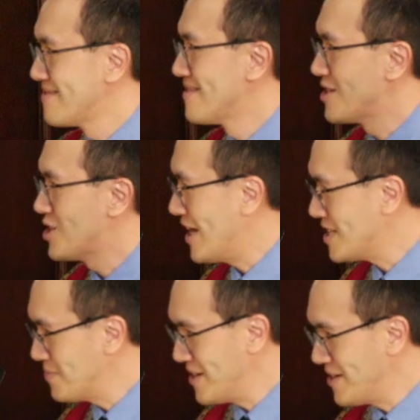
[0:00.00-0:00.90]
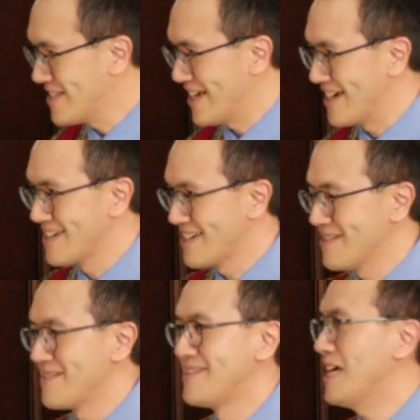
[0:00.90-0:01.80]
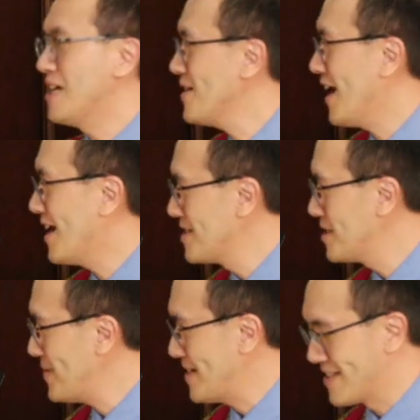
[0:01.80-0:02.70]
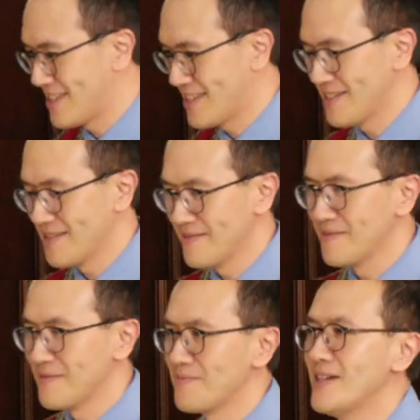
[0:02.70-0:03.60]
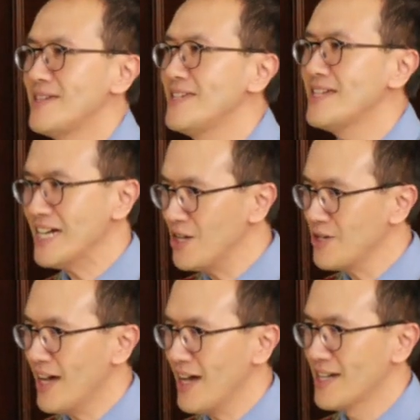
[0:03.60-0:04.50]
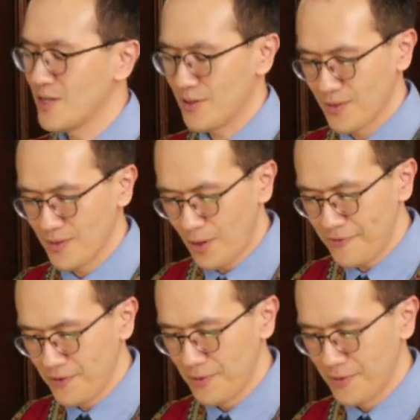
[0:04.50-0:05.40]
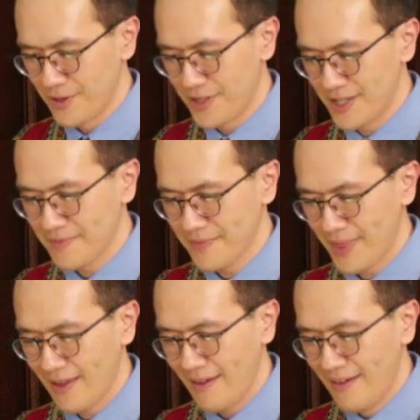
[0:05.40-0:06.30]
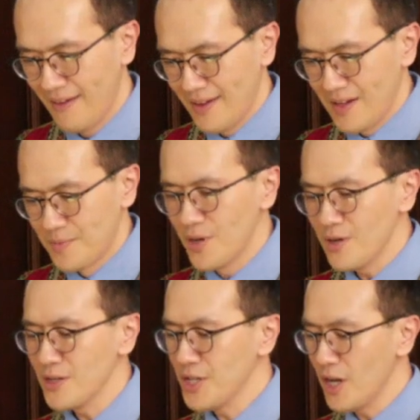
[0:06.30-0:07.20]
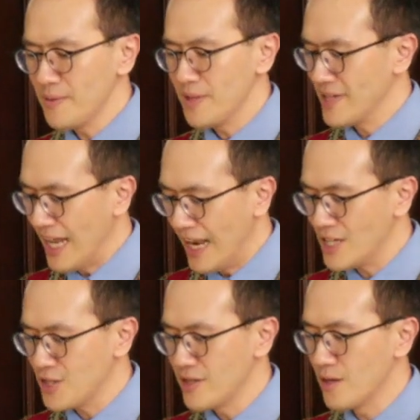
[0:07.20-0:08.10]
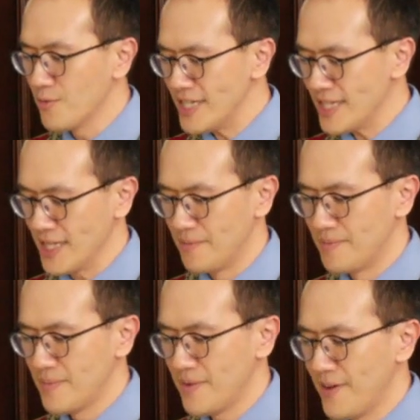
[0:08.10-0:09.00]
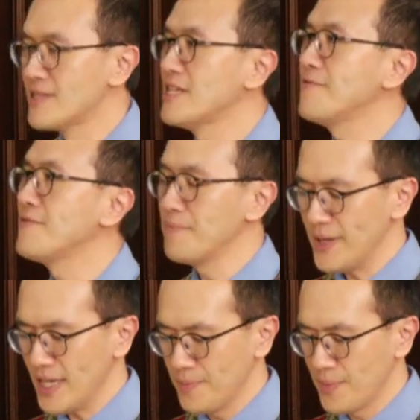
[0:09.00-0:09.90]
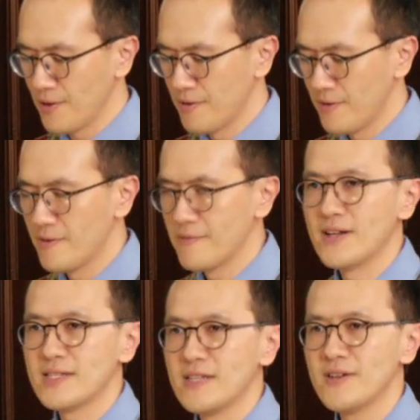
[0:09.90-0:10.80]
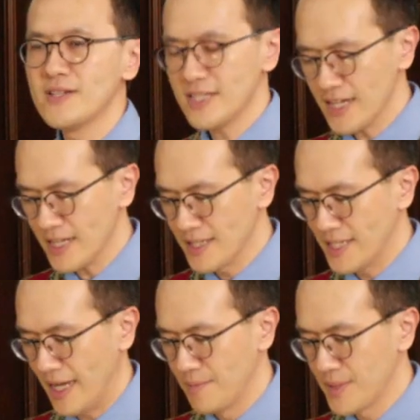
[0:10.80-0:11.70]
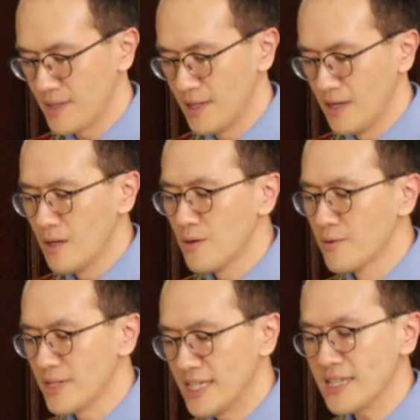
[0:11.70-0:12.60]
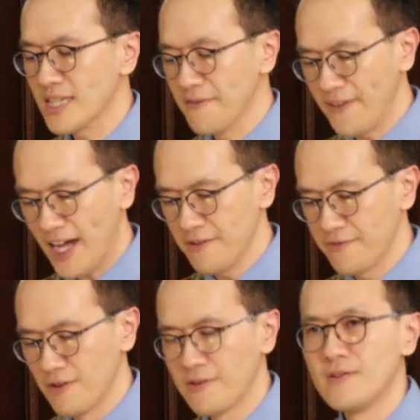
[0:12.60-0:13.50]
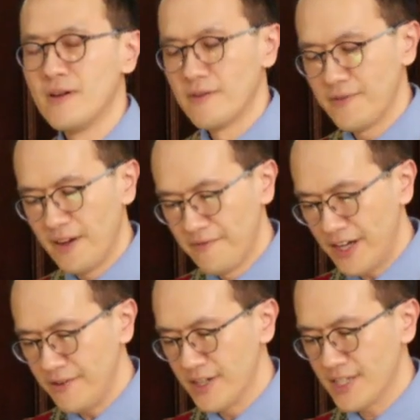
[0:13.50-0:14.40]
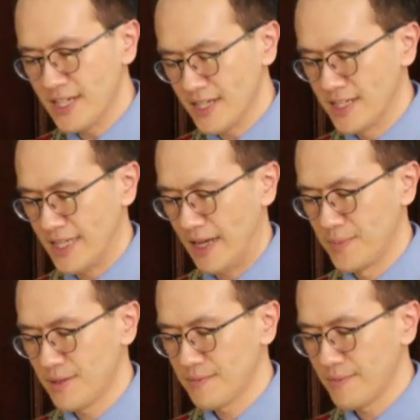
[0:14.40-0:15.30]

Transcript: The jazz music, never on the beat, but encourage us to go forward. Book of Job is a collection of wisdom from different people, from different circumstances, who seek survival from various circumstances.